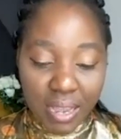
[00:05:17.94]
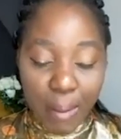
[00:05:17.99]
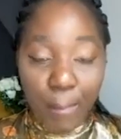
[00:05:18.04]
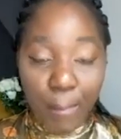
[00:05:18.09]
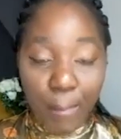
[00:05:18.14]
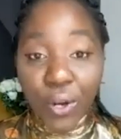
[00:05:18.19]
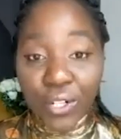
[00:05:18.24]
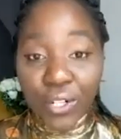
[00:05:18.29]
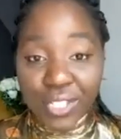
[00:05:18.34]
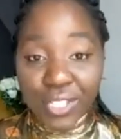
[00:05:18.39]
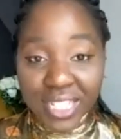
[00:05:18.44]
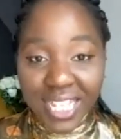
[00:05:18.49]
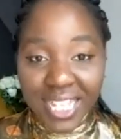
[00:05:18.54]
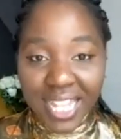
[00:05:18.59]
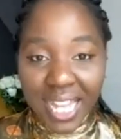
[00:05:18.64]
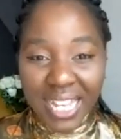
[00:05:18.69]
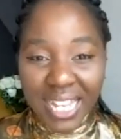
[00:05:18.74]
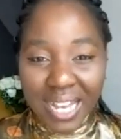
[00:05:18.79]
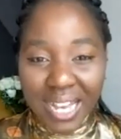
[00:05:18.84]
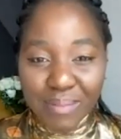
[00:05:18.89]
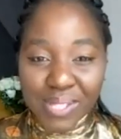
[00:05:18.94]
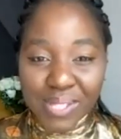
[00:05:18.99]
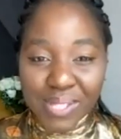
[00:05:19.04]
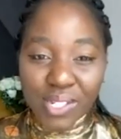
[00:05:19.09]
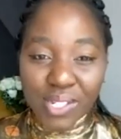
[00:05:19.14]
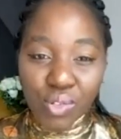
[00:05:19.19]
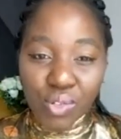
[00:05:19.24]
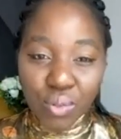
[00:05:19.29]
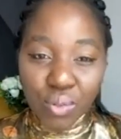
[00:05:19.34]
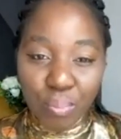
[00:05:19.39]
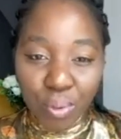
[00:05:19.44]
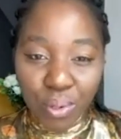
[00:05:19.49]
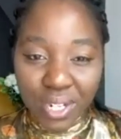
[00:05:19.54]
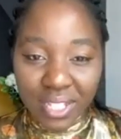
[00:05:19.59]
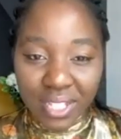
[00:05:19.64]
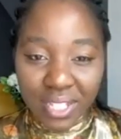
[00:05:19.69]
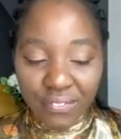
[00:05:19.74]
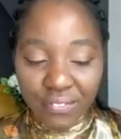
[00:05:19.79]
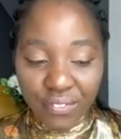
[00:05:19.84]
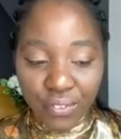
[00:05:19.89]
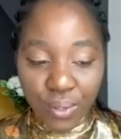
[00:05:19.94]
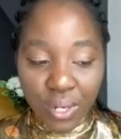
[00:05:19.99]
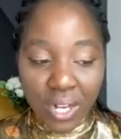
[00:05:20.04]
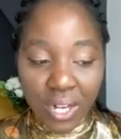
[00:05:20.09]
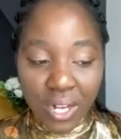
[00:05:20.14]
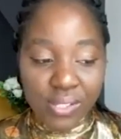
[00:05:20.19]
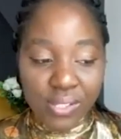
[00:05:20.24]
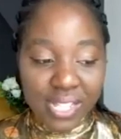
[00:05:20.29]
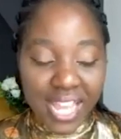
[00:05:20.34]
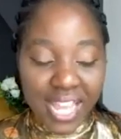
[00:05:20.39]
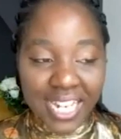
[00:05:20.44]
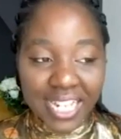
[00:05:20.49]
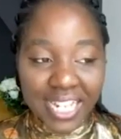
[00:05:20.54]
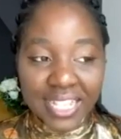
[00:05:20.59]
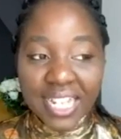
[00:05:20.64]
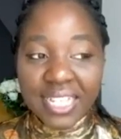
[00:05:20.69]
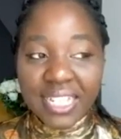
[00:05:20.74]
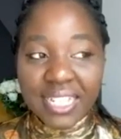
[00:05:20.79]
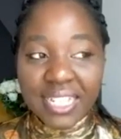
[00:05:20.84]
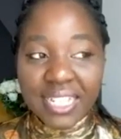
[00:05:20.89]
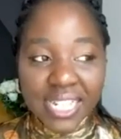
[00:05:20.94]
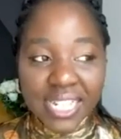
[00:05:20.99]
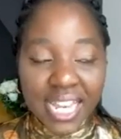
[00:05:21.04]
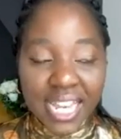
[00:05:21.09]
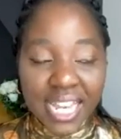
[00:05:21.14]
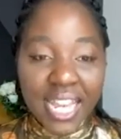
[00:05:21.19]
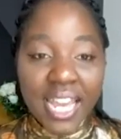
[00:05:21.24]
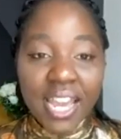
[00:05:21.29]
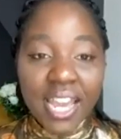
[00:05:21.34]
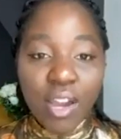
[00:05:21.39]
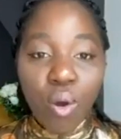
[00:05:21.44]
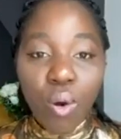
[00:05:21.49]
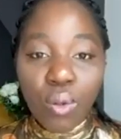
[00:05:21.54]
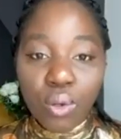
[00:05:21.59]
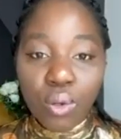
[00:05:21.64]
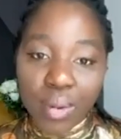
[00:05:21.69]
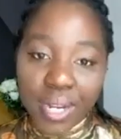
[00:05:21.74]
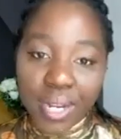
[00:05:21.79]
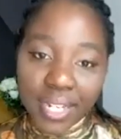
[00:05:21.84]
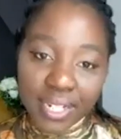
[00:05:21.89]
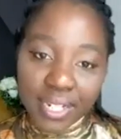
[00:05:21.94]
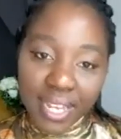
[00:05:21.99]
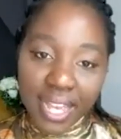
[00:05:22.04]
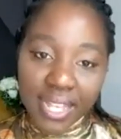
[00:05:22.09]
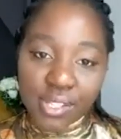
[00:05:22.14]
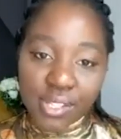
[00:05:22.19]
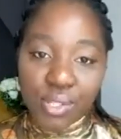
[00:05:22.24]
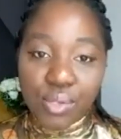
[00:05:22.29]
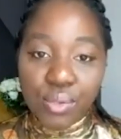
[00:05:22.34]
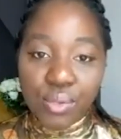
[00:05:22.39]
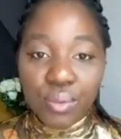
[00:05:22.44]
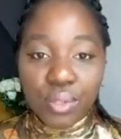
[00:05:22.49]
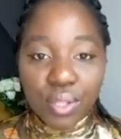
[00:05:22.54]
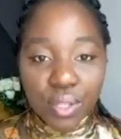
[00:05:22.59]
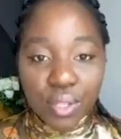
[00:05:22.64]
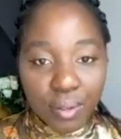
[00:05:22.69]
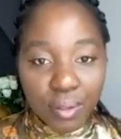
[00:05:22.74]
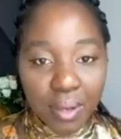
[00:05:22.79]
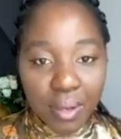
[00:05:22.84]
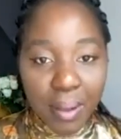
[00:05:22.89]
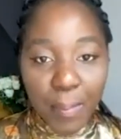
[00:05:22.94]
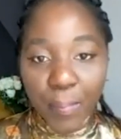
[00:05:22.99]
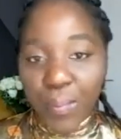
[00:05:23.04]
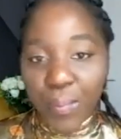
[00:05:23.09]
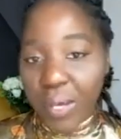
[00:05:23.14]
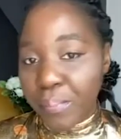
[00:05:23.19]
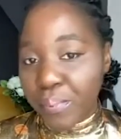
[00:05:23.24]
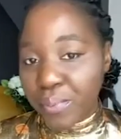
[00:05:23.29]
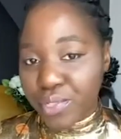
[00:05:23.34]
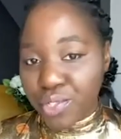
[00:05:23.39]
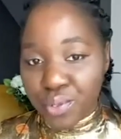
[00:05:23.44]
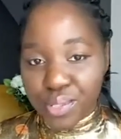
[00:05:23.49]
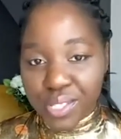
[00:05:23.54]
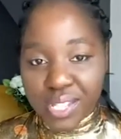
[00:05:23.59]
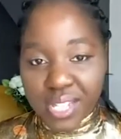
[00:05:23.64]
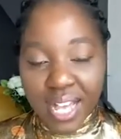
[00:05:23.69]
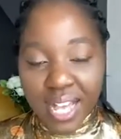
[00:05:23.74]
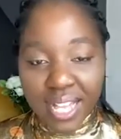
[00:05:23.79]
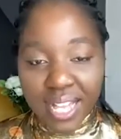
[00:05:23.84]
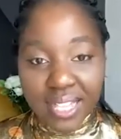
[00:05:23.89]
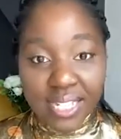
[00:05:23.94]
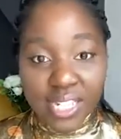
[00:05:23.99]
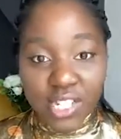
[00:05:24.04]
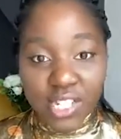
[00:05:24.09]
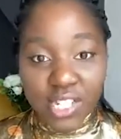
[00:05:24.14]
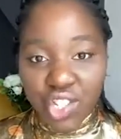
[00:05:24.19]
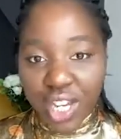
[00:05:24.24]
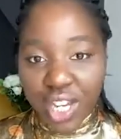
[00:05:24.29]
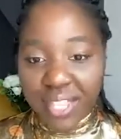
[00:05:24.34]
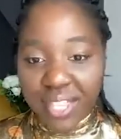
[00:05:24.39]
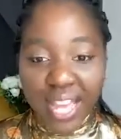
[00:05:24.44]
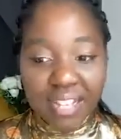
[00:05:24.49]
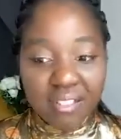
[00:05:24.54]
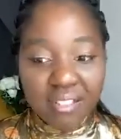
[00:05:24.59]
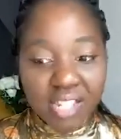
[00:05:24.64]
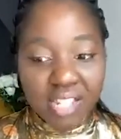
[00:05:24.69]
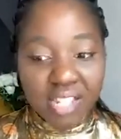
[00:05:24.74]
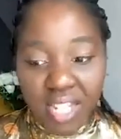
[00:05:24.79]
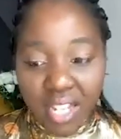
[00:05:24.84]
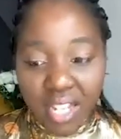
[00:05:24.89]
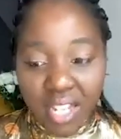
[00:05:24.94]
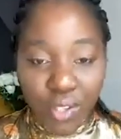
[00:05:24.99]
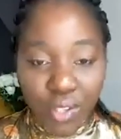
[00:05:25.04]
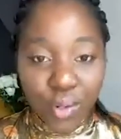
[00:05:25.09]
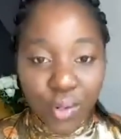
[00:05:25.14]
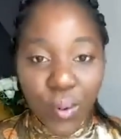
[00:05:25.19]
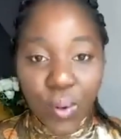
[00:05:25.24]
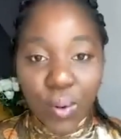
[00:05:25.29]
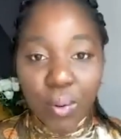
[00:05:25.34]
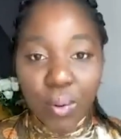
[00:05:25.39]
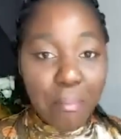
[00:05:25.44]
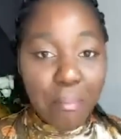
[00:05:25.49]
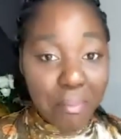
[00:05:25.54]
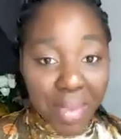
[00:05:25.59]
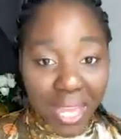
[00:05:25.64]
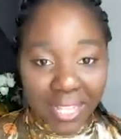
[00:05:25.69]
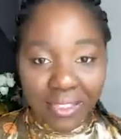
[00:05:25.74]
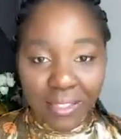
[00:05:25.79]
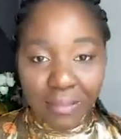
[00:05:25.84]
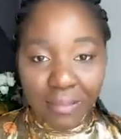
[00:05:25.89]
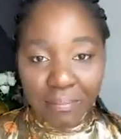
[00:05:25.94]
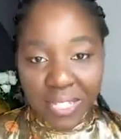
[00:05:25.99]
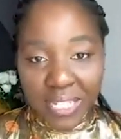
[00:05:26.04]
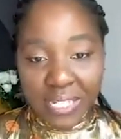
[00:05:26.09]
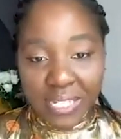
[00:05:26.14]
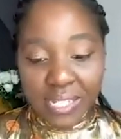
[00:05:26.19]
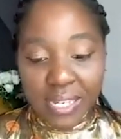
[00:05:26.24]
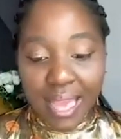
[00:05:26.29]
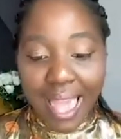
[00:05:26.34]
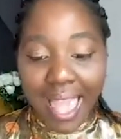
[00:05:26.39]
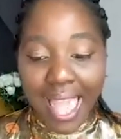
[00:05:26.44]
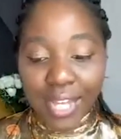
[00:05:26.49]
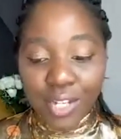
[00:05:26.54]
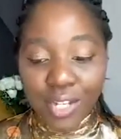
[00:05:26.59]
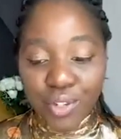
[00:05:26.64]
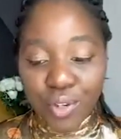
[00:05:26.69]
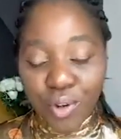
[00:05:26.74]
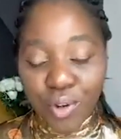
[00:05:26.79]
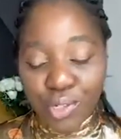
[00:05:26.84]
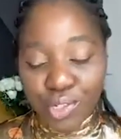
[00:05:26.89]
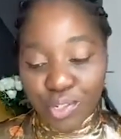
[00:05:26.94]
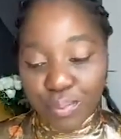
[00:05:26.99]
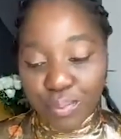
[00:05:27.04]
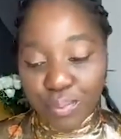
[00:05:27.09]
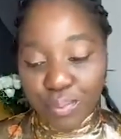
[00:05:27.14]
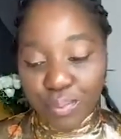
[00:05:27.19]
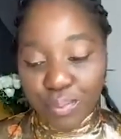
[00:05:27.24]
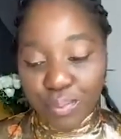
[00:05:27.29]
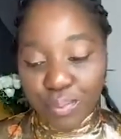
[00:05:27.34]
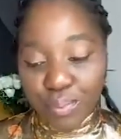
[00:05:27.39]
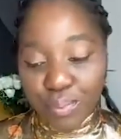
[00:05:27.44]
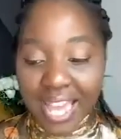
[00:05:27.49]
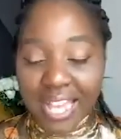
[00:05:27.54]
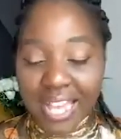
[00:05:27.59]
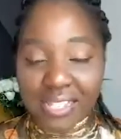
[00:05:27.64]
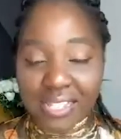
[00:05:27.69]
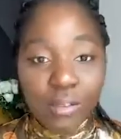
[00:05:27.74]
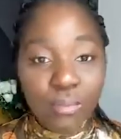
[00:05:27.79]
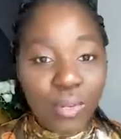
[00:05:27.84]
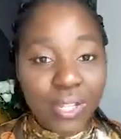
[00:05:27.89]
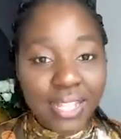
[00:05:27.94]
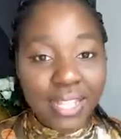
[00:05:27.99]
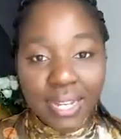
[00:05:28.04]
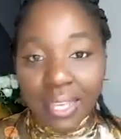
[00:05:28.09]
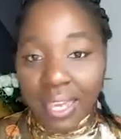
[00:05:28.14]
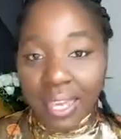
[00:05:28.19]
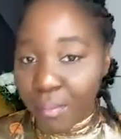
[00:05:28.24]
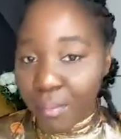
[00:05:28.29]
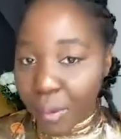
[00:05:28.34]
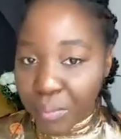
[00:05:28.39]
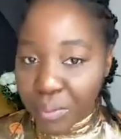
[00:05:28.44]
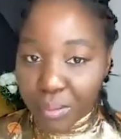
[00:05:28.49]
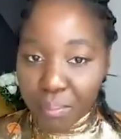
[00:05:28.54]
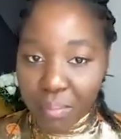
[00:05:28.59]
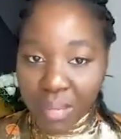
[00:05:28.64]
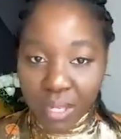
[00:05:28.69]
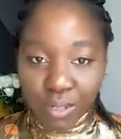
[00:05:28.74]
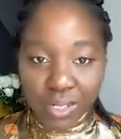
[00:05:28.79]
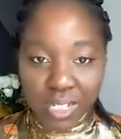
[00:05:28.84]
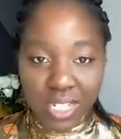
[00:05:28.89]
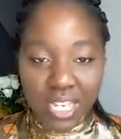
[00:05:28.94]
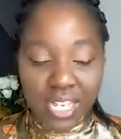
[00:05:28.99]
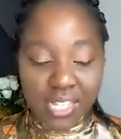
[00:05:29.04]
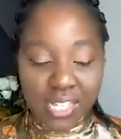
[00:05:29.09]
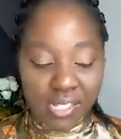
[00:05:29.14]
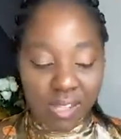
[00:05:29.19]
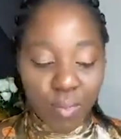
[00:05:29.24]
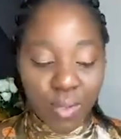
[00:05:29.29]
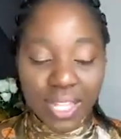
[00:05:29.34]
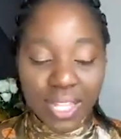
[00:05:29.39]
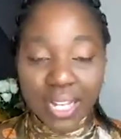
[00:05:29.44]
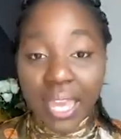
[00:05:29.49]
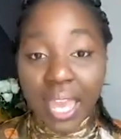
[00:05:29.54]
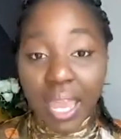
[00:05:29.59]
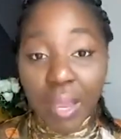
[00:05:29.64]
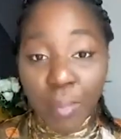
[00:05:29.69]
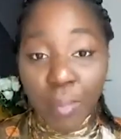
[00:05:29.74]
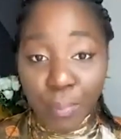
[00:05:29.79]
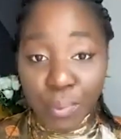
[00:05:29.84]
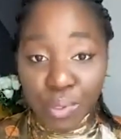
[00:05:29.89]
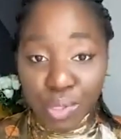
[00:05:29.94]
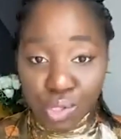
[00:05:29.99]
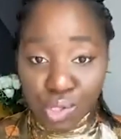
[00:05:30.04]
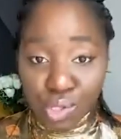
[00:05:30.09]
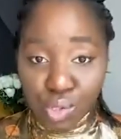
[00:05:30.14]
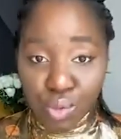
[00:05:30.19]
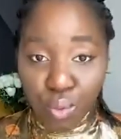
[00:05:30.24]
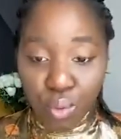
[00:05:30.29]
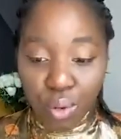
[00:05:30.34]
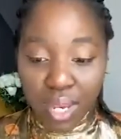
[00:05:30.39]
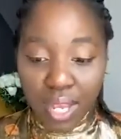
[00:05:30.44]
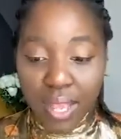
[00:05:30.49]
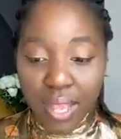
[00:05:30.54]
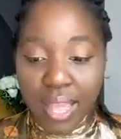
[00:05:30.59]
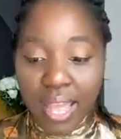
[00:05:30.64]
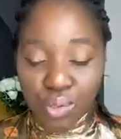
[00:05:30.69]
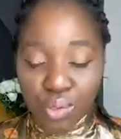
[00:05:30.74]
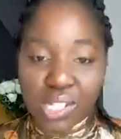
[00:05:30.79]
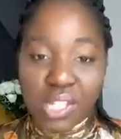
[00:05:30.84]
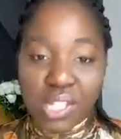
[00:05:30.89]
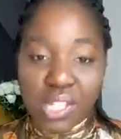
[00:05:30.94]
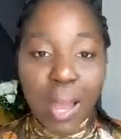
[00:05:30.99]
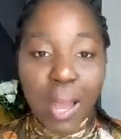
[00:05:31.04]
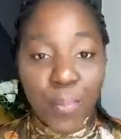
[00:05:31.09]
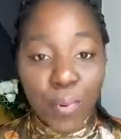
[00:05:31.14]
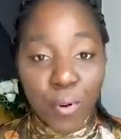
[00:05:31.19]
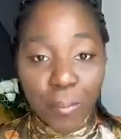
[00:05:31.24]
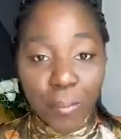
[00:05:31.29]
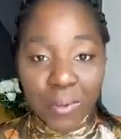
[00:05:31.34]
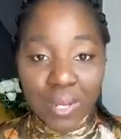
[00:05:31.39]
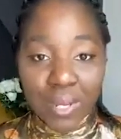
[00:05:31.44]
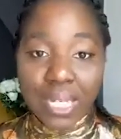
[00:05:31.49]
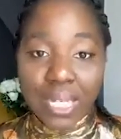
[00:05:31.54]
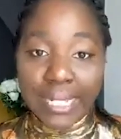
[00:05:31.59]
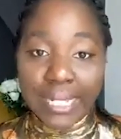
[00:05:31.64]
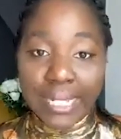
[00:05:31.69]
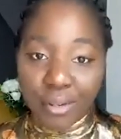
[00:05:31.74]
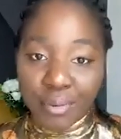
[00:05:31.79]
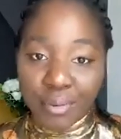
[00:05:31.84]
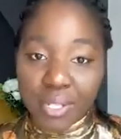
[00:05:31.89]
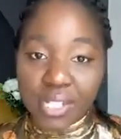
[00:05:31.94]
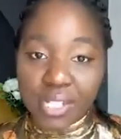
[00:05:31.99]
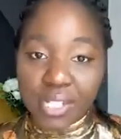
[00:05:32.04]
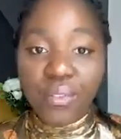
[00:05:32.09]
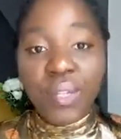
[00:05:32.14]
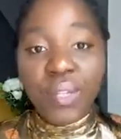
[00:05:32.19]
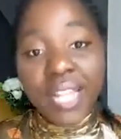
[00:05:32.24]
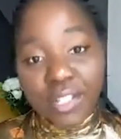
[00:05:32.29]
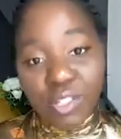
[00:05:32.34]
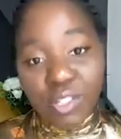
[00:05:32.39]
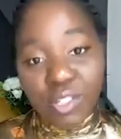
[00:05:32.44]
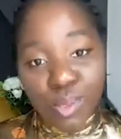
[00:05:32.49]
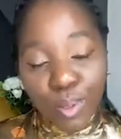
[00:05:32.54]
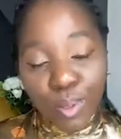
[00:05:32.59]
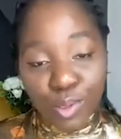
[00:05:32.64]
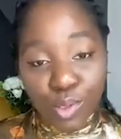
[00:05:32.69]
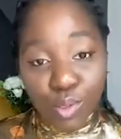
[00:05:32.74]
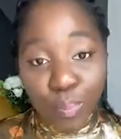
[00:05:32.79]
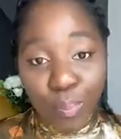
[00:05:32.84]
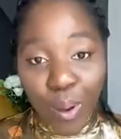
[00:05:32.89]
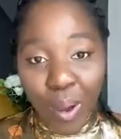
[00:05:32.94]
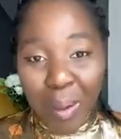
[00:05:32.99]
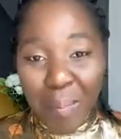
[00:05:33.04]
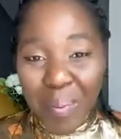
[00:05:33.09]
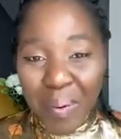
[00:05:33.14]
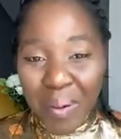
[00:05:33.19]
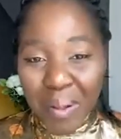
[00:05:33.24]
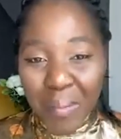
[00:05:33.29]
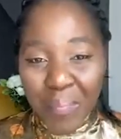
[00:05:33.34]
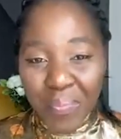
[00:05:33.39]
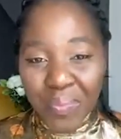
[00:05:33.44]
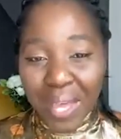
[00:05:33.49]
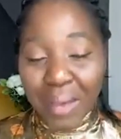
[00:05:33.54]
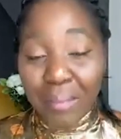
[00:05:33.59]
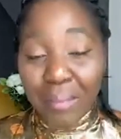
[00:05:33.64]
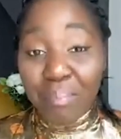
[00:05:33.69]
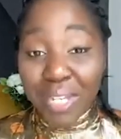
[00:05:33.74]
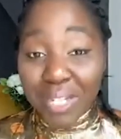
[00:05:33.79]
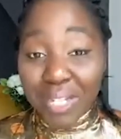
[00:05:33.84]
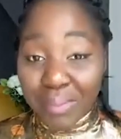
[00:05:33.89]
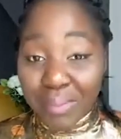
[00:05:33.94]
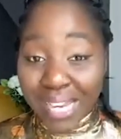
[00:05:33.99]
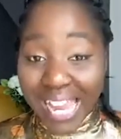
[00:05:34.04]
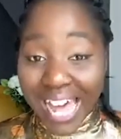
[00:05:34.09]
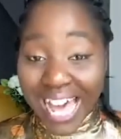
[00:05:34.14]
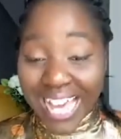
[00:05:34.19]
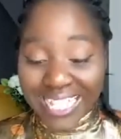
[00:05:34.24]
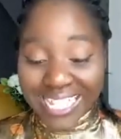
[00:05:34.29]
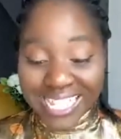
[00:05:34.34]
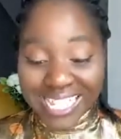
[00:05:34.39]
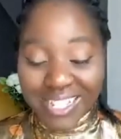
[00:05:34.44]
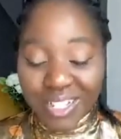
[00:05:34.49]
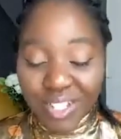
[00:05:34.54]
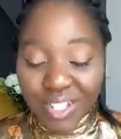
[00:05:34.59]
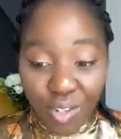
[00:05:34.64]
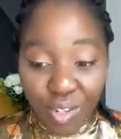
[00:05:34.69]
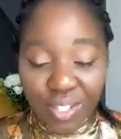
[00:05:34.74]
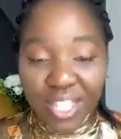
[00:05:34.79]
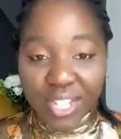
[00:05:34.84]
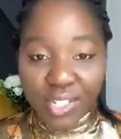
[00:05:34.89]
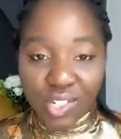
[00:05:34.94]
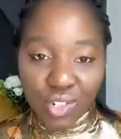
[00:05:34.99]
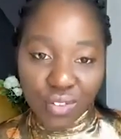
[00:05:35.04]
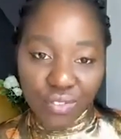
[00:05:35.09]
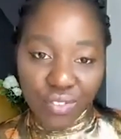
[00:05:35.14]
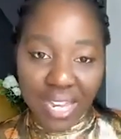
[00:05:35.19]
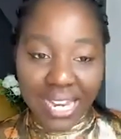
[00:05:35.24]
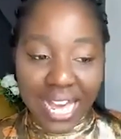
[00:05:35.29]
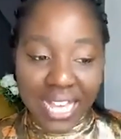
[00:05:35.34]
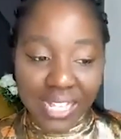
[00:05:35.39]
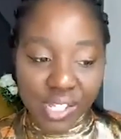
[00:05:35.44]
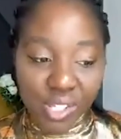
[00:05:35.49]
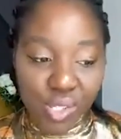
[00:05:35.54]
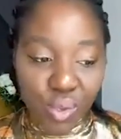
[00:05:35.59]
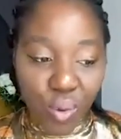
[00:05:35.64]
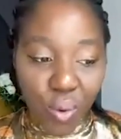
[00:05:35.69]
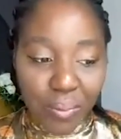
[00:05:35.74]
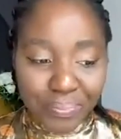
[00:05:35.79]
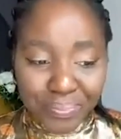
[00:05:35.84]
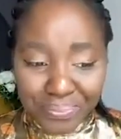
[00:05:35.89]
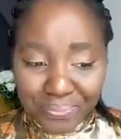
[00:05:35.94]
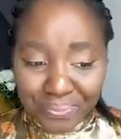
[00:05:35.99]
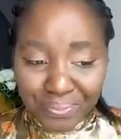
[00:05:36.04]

person that comes in to put in the vocals, and at the end of the day, all credit gets to the male producer, the DJ that, you know, made the beat, and your contributions as someone that came up with the melody, as someone that came up with the story and used the appropriate lyrics for that song to pop, are minimalized, you know, they're trivialized. So